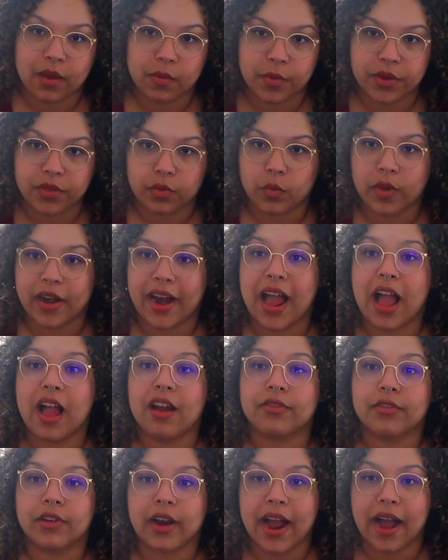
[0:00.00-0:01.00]
with
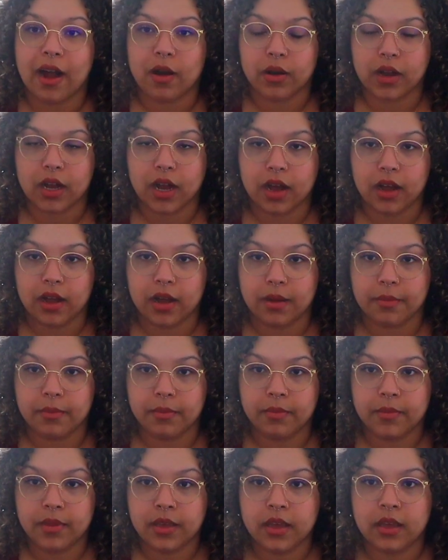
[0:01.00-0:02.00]
whatever outcome,